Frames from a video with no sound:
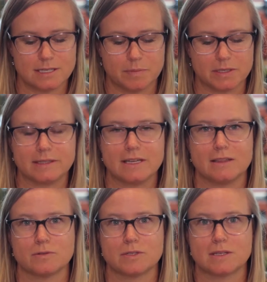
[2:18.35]
Typically,
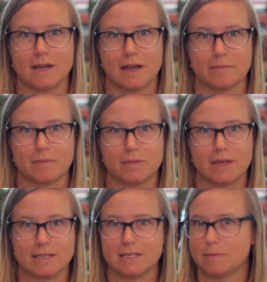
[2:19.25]
those
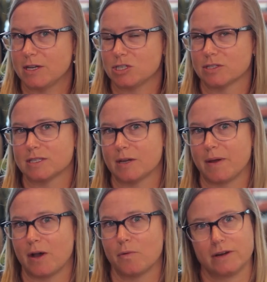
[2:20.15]
they see patients
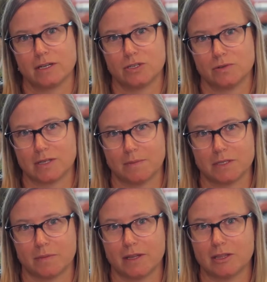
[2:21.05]
about 1 to 2
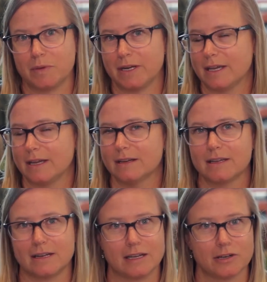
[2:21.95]
times a month, but again,
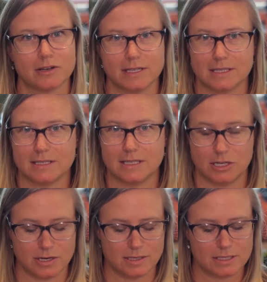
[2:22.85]
can increase and
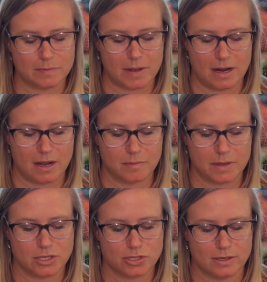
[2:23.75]
decrease depending on
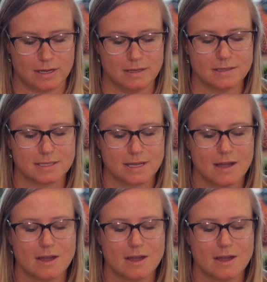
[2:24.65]
patient needs.